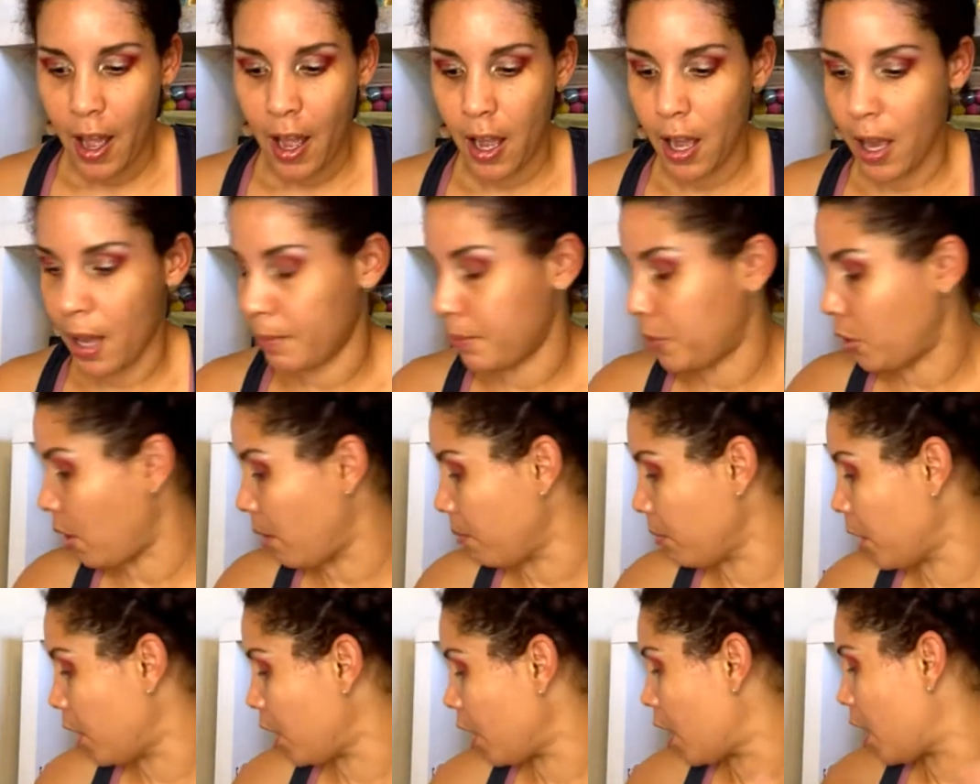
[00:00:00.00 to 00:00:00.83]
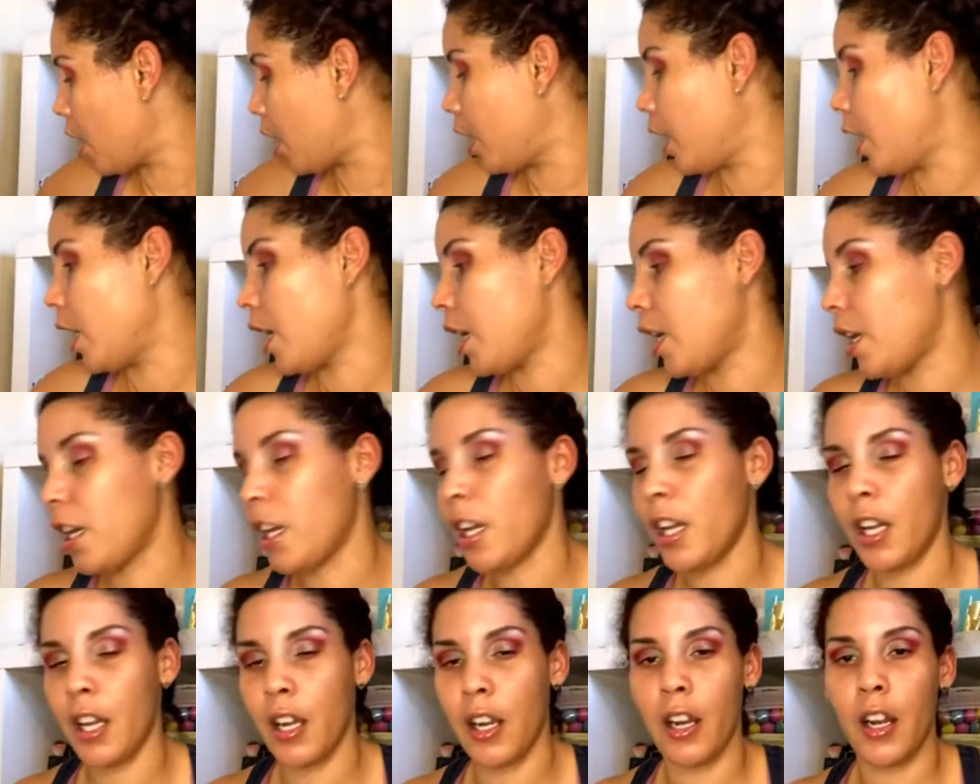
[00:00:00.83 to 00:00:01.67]
So I'm gonna cut it
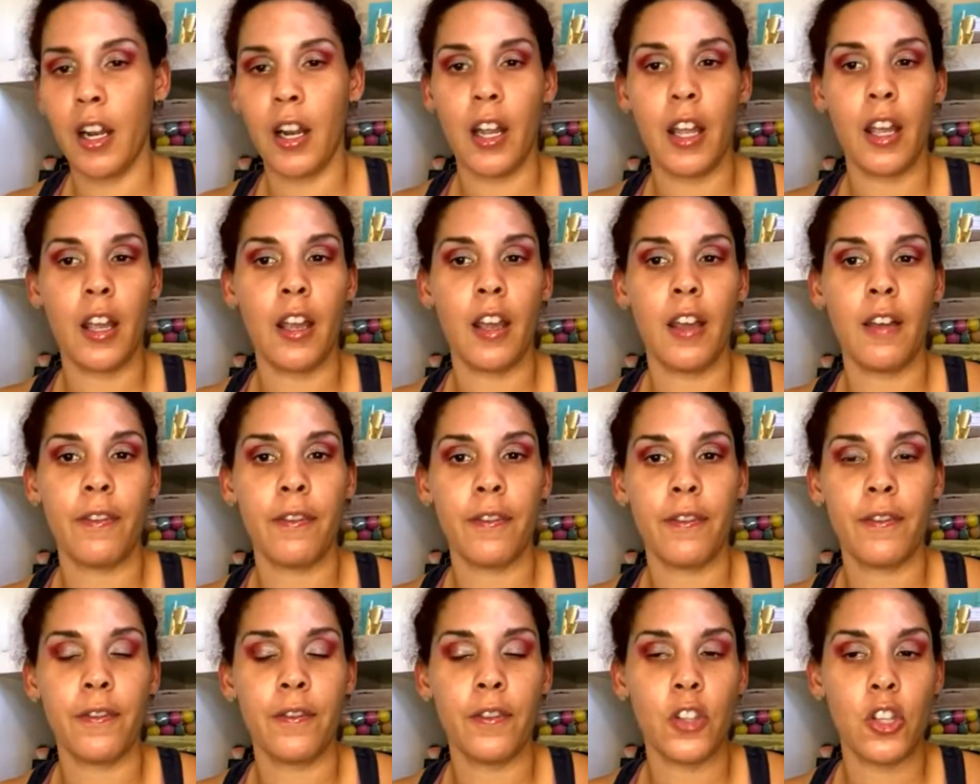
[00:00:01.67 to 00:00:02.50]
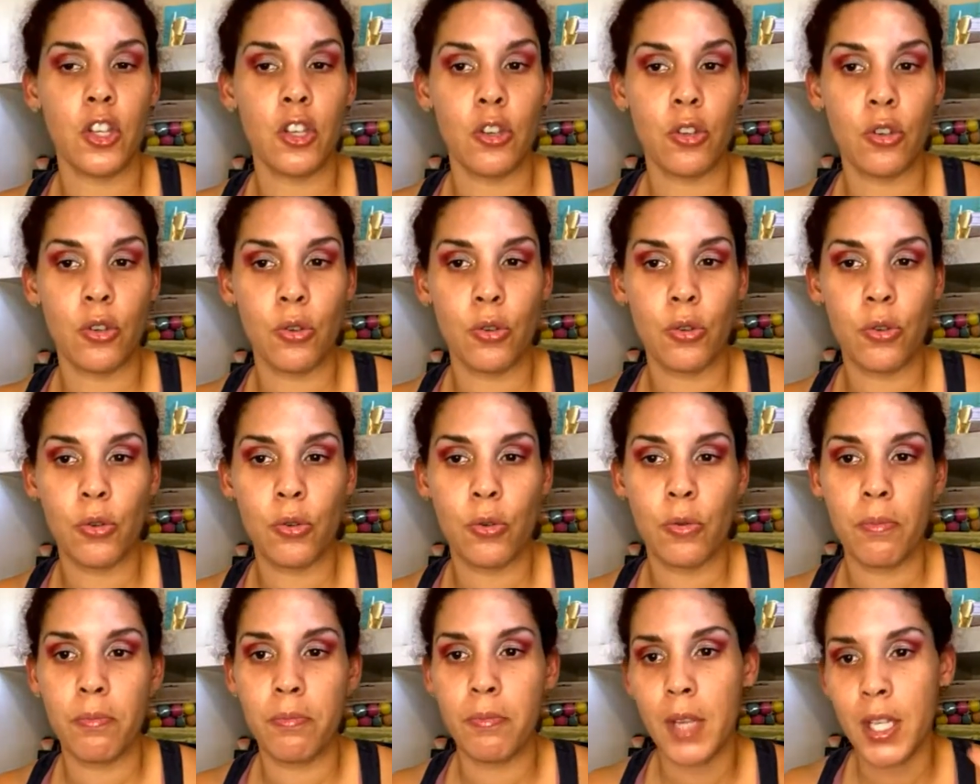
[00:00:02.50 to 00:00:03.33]
here. If
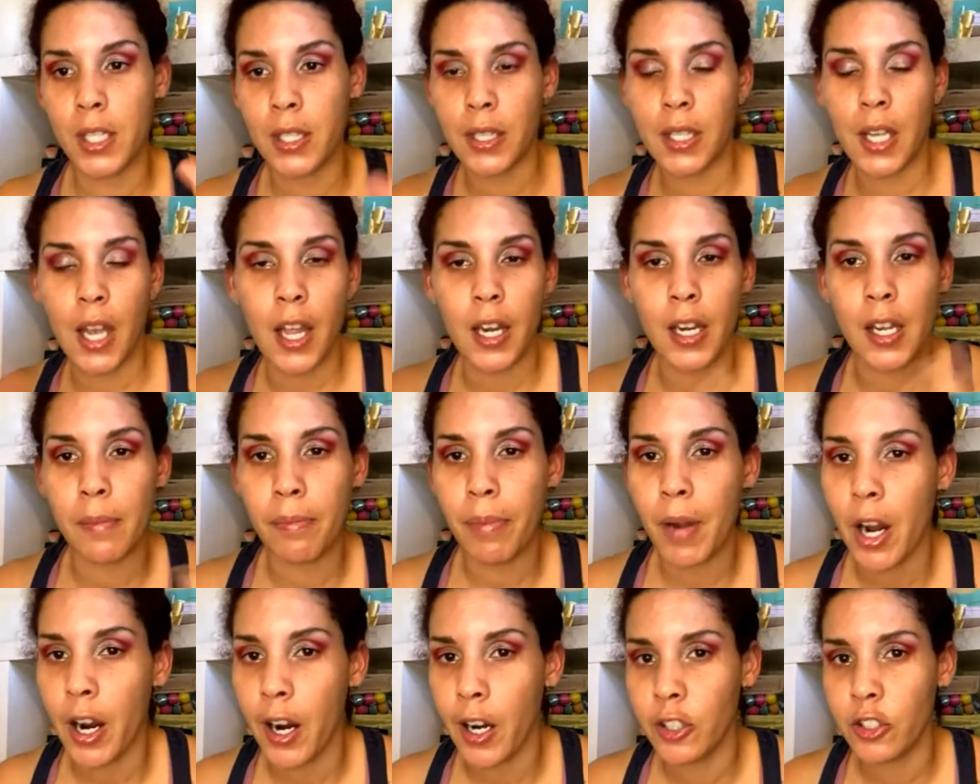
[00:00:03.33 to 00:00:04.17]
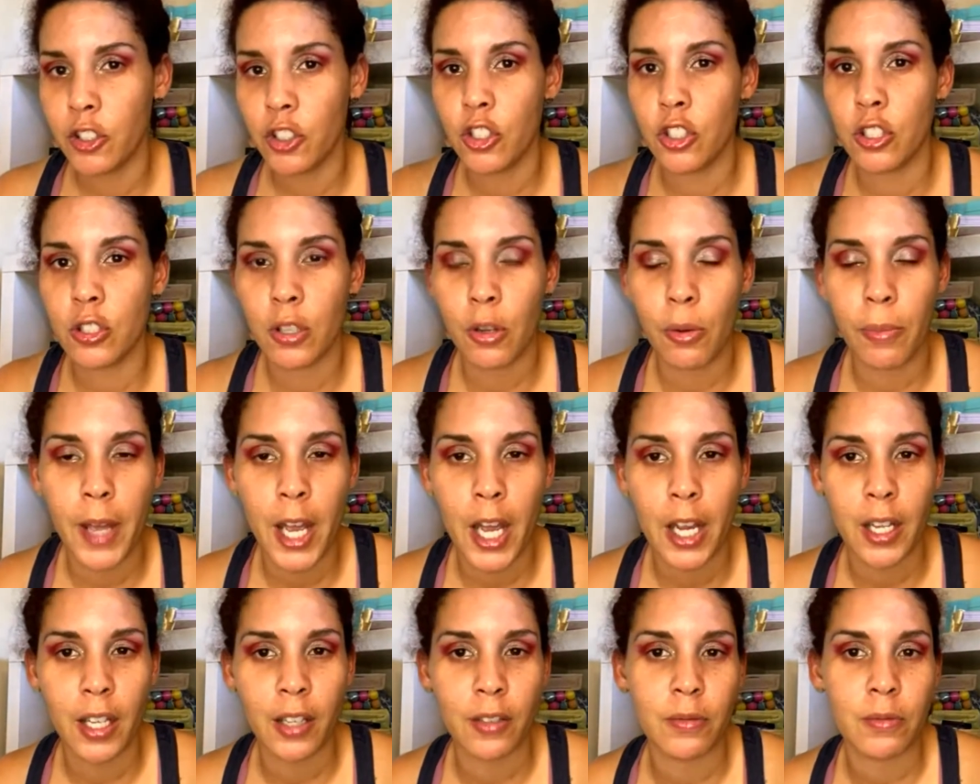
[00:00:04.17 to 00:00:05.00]
you missed any parts, just go
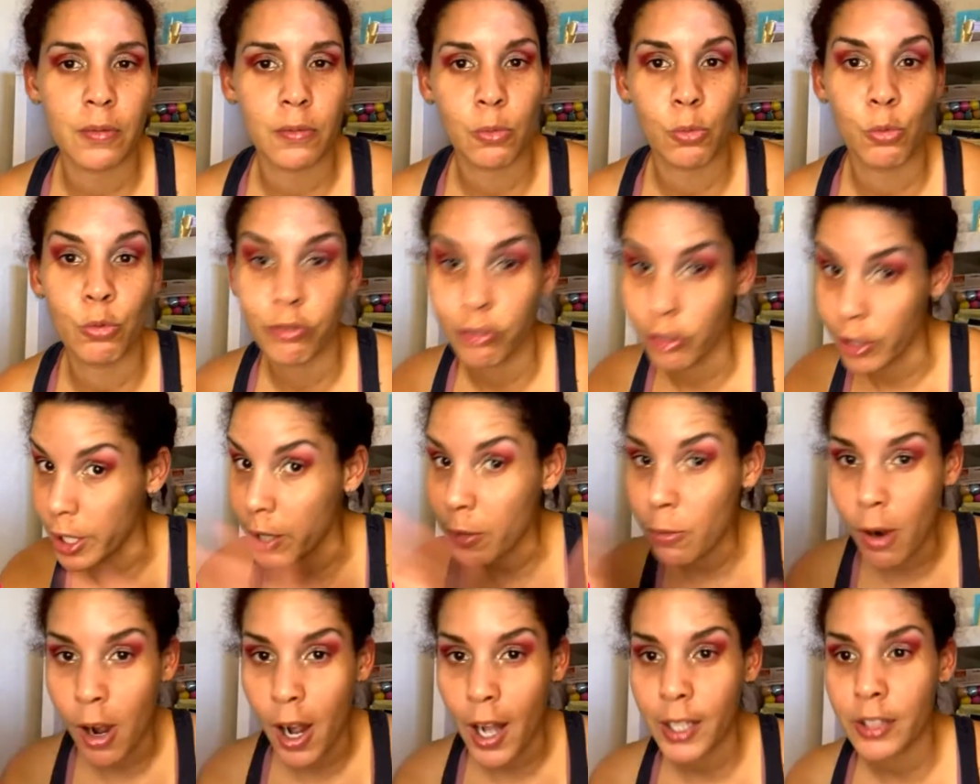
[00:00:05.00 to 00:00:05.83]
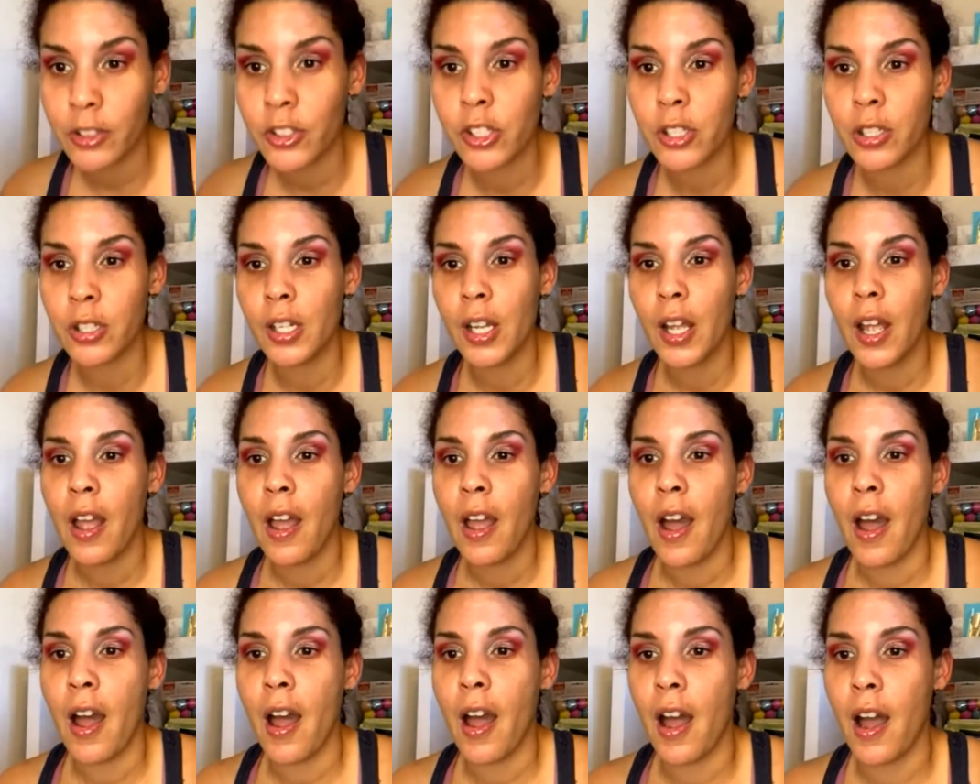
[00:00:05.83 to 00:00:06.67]
back and rewatch.
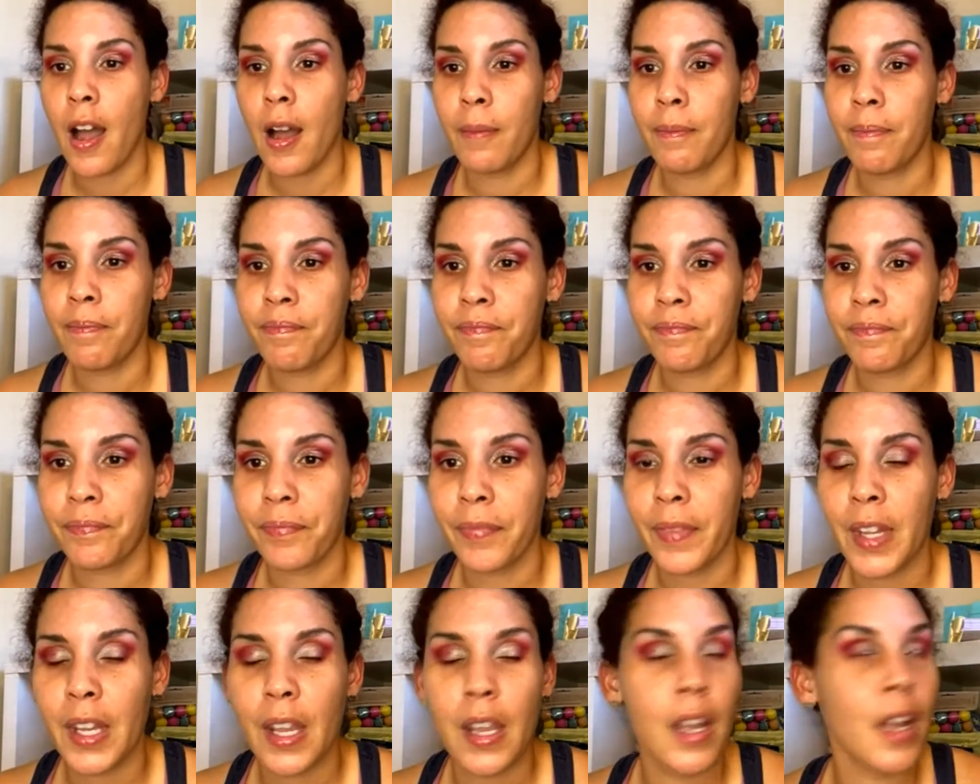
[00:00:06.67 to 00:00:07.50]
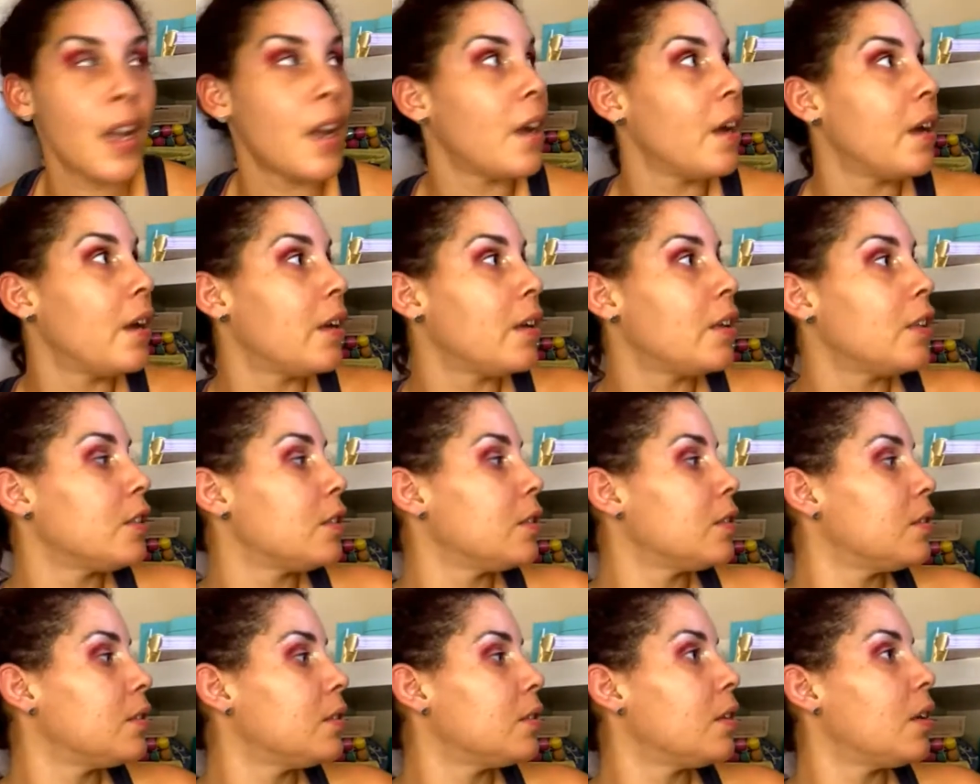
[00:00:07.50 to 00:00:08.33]
I'm gonna put fire in
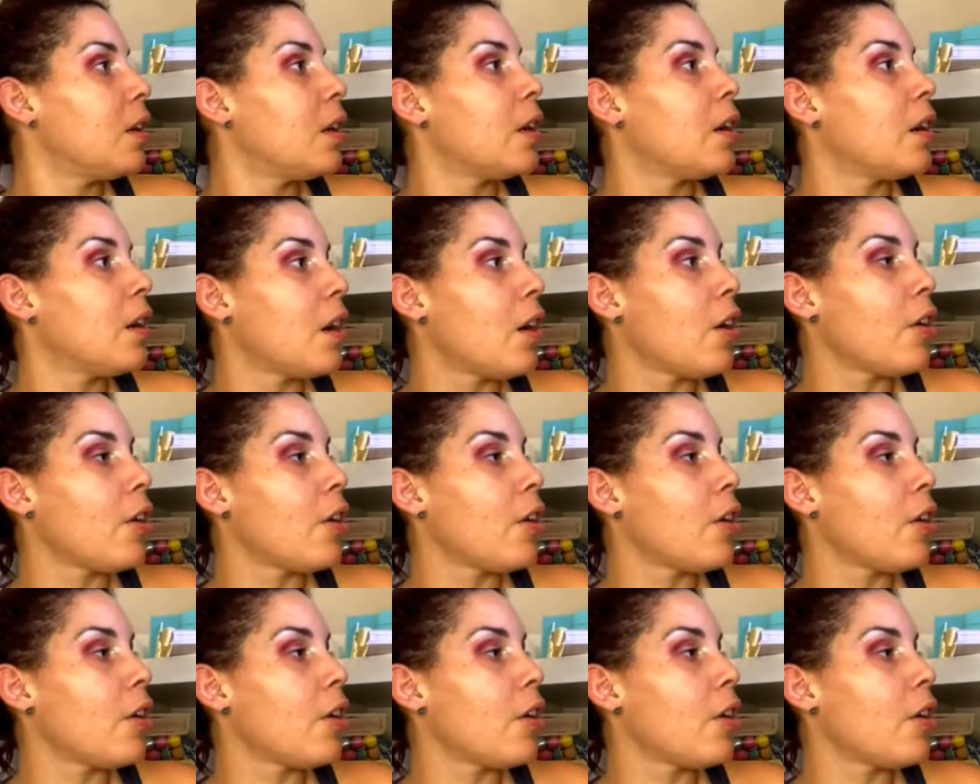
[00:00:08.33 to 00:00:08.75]
the water.